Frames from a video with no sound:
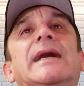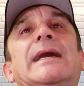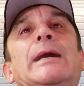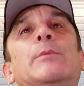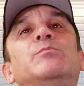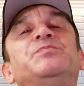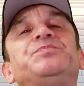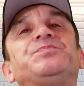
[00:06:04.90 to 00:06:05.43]

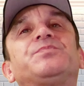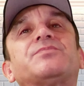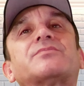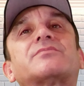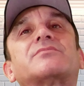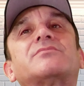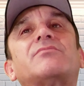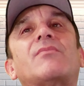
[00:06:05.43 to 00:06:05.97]
Um,
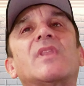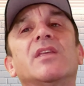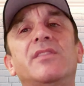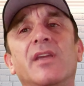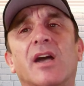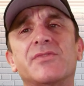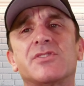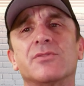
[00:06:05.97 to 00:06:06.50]

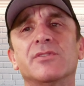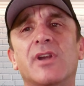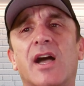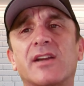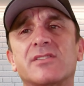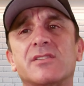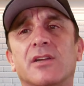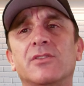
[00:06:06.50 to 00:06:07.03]
the officer
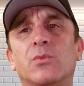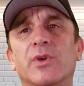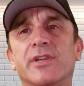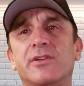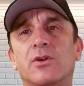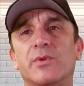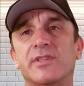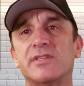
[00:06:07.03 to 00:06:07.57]
knocks on the
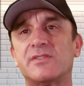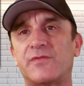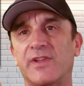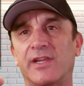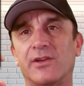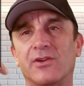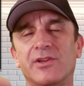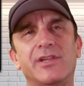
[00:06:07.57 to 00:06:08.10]
window with his
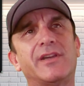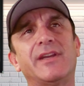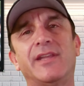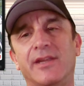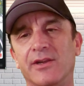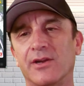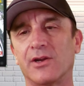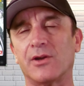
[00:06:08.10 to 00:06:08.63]
finger. You
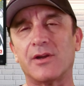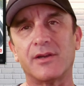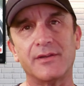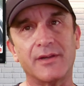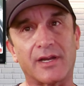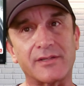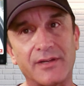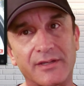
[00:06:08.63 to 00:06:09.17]
could hear
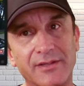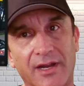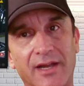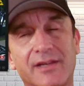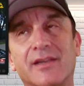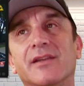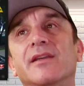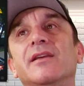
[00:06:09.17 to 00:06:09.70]
knock, knock,
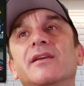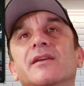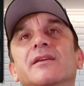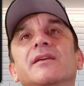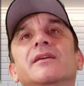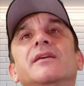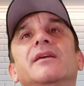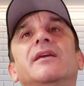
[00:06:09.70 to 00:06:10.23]
knock.
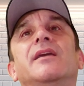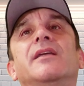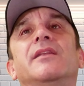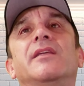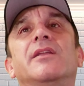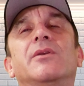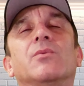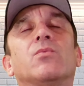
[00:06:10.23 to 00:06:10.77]

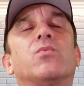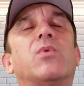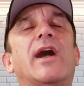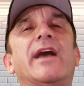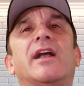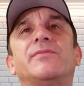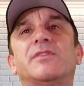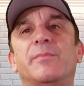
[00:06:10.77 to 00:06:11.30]
And then
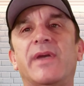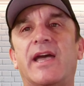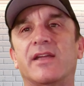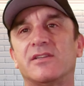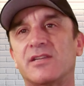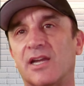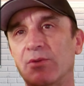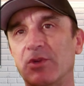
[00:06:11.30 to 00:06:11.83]
right off the
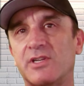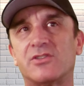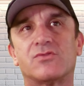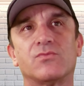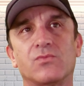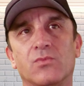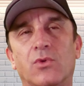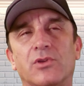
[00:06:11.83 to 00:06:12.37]
bat,
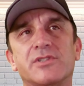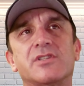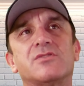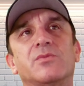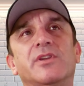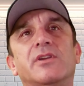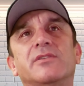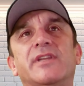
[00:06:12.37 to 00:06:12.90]
Tyreek rolls
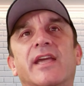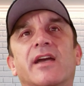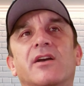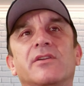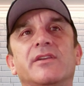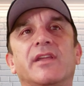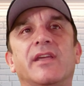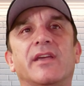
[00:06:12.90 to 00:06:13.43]
his window
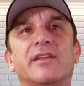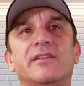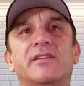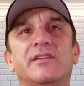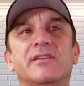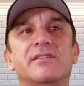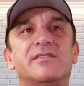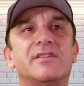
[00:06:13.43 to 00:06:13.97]
down
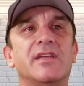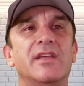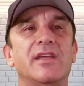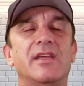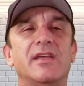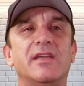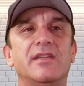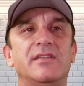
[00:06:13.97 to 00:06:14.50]
and he's
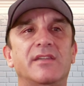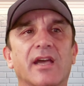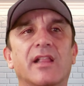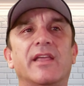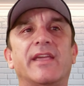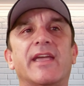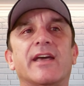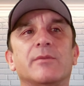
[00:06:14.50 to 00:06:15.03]

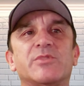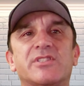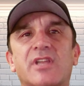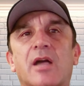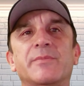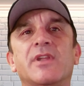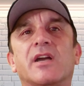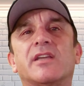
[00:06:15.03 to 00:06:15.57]
yelling at him,
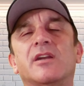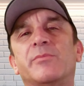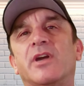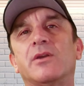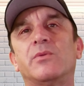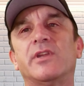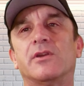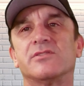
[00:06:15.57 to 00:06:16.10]
stop knocking at
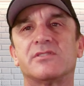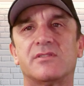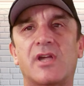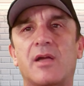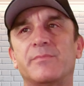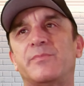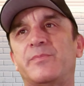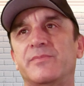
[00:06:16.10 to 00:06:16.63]
my window,
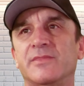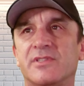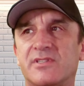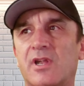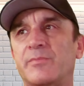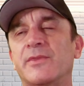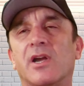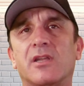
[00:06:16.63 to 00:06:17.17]
stop,
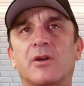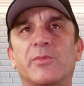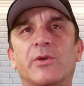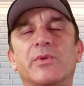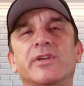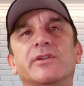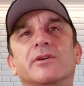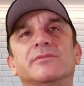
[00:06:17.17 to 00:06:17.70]
stop knocking on
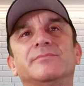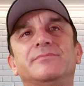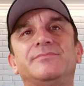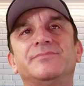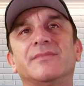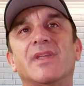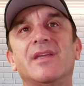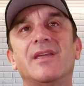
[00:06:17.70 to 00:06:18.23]
my window.
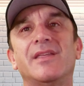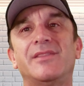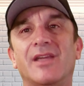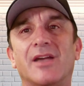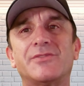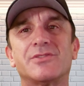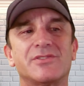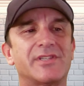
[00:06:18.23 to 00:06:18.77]

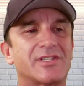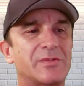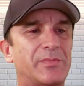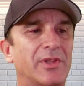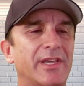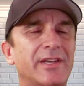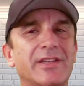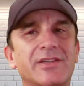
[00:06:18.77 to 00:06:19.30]
The officer is
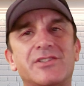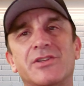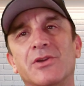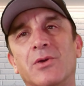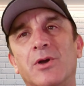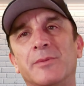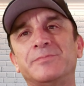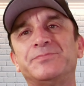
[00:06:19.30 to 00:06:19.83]
explaining
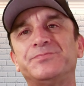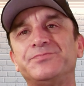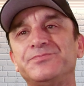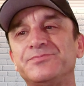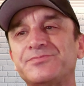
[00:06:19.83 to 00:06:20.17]
to him,